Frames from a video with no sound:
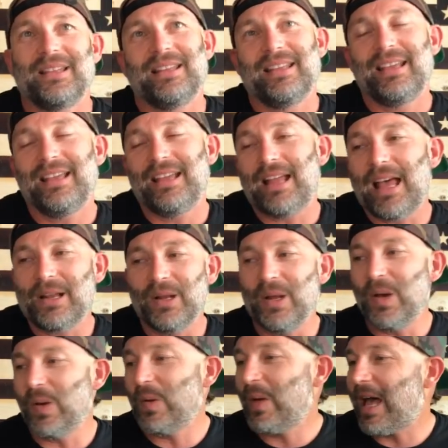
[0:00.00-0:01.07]
And I don't
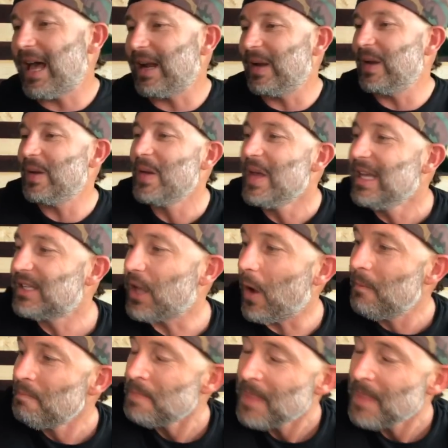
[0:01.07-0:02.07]
know. So,